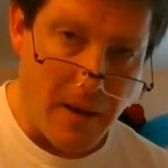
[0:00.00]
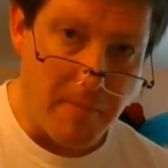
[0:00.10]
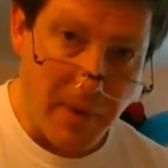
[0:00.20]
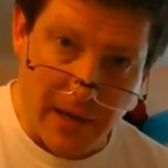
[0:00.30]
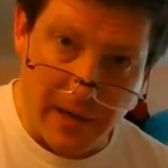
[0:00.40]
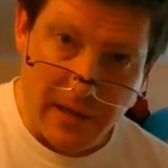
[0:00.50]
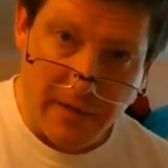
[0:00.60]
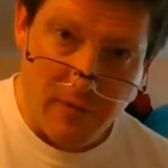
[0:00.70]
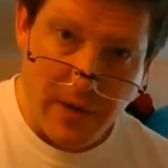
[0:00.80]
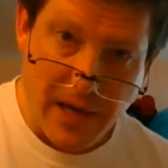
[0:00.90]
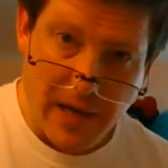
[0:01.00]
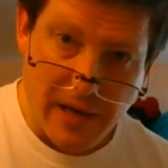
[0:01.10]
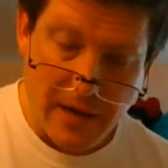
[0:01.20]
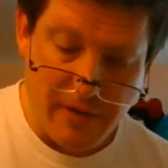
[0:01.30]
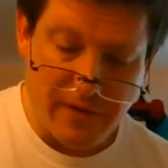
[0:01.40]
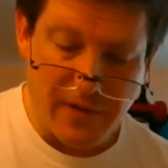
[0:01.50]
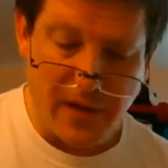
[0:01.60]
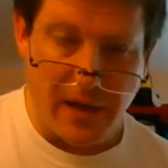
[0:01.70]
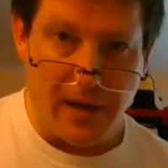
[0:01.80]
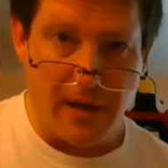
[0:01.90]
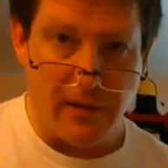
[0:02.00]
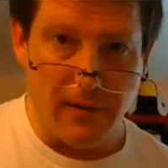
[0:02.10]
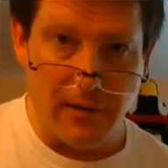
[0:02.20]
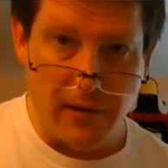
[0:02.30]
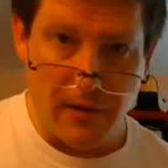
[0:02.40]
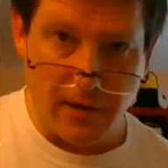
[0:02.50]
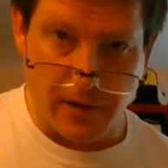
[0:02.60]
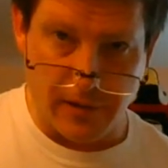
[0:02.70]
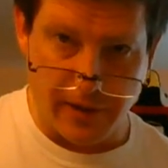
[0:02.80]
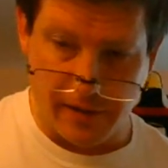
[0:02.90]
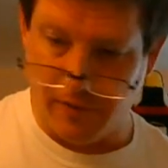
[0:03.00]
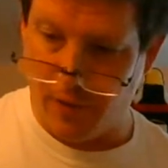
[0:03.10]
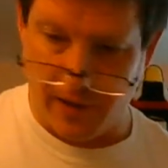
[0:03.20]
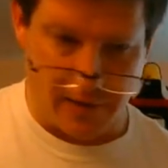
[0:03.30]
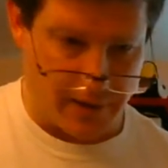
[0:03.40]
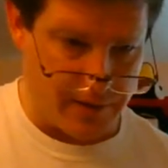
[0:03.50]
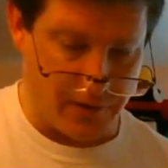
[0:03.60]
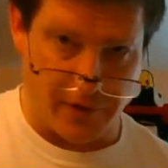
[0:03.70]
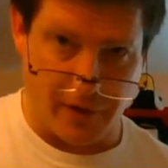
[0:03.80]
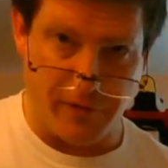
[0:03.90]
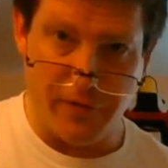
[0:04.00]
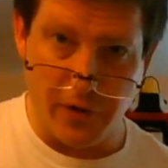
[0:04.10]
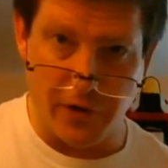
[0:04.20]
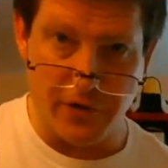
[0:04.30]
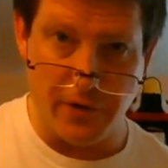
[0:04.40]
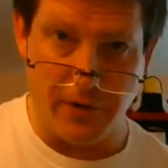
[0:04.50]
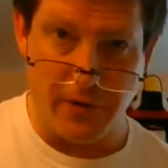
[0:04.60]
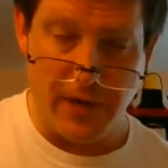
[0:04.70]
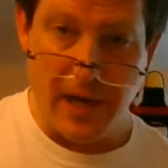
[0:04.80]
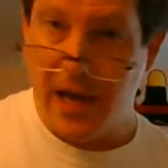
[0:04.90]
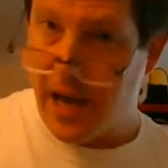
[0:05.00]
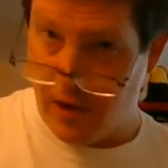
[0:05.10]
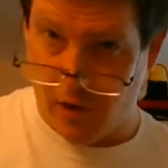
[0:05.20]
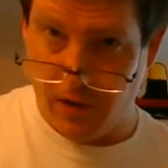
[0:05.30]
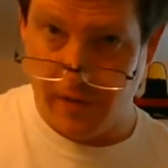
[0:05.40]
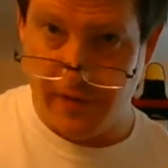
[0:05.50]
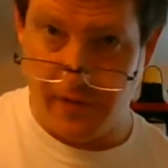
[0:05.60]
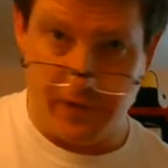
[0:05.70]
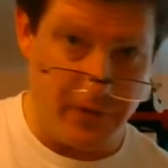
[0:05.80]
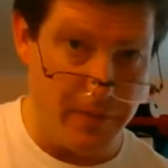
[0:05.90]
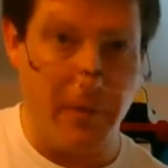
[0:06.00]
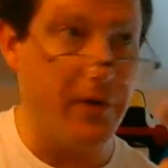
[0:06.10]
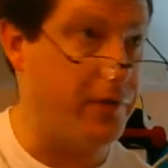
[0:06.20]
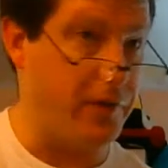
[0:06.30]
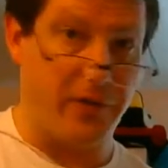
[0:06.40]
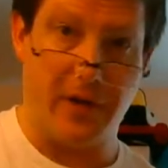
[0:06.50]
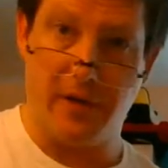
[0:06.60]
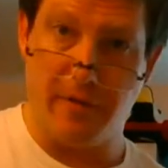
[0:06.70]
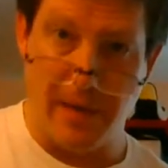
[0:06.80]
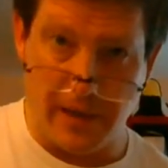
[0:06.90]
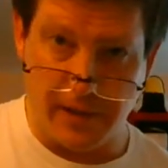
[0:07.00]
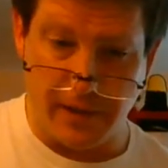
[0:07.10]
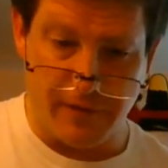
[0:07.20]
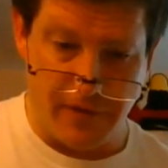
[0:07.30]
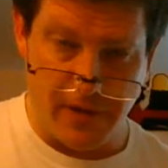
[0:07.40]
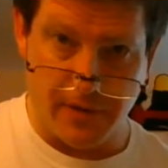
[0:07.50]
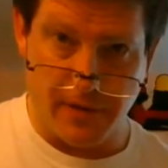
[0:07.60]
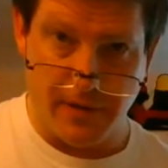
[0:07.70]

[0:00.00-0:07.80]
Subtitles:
But if we have a longer length of wire like this, like a foot or two, and all of this is immersed inside of a magnetic field,